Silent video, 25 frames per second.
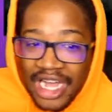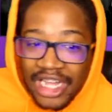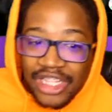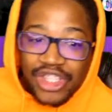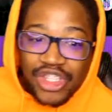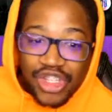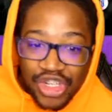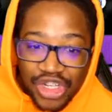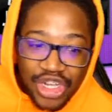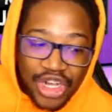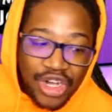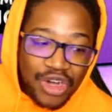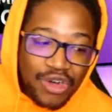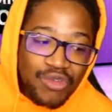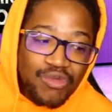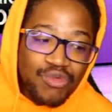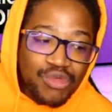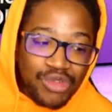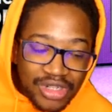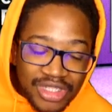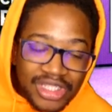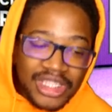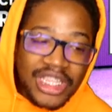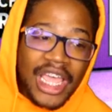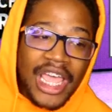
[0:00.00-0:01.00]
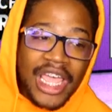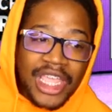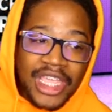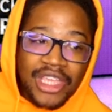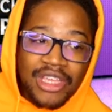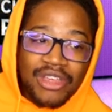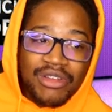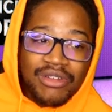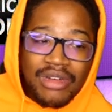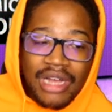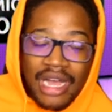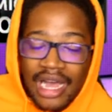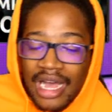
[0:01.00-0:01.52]
to go. We'll take it.
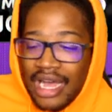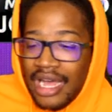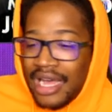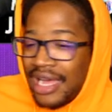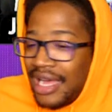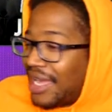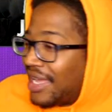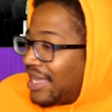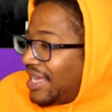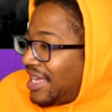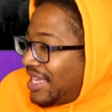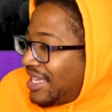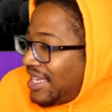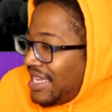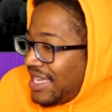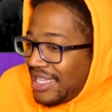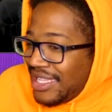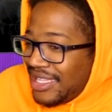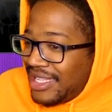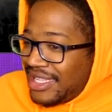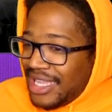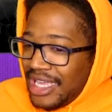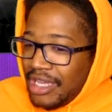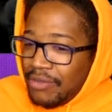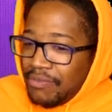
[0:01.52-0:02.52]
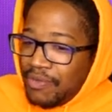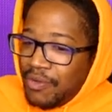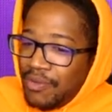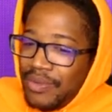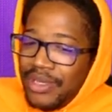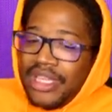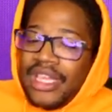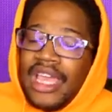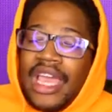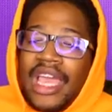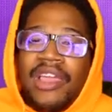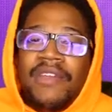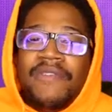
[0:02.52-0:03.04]
I, I, I get, but we
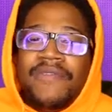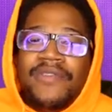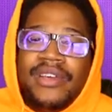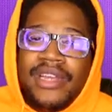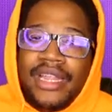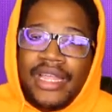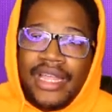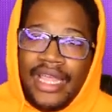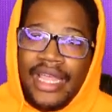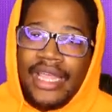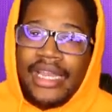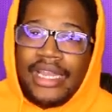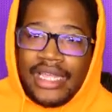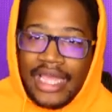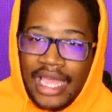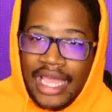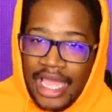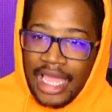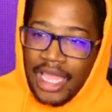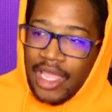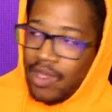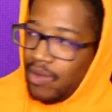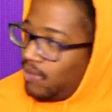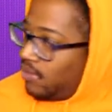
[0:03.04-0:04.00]
came for the end game.